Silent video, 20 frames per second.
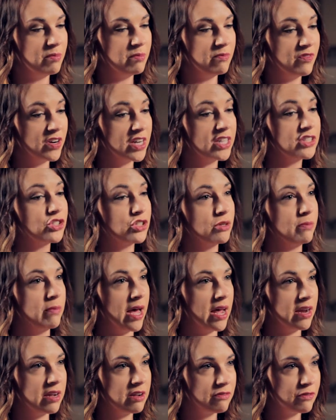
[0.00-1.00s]
very
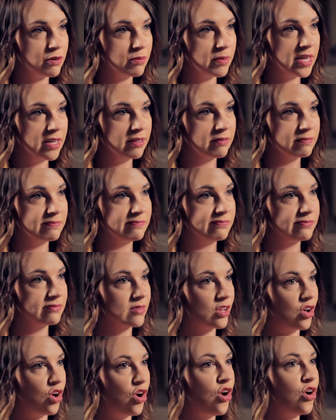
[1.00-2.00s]
traumatic for me.
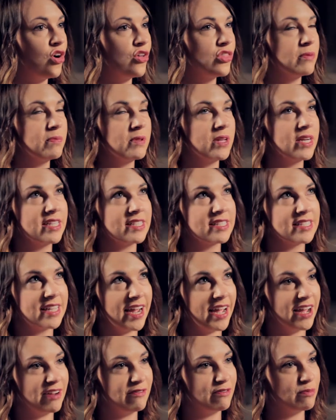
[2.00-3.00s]
All the plans that
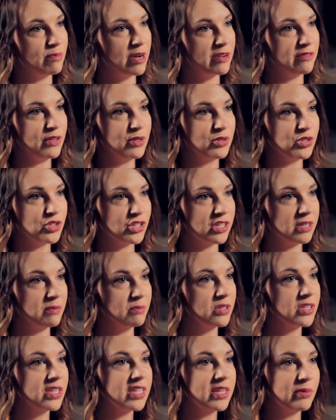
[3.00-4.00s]
I had for my future
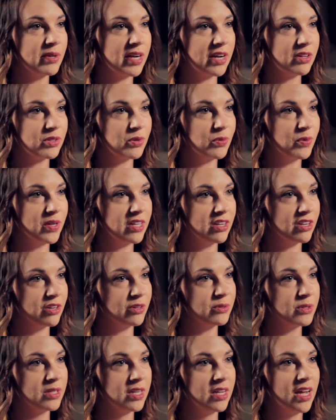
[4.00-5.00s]
completely went out the
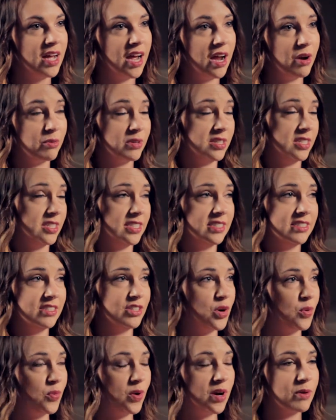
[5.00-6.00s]
window. I really didn't
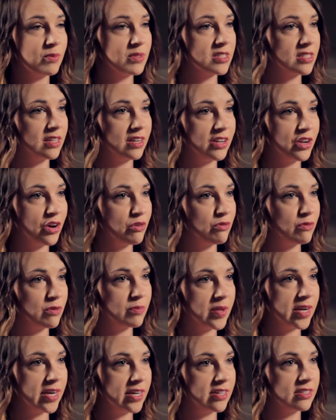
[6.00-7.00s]
know where I was going to go
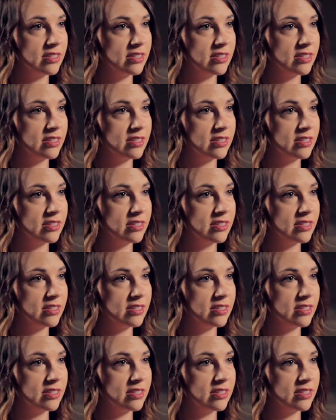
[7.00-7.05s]
from there.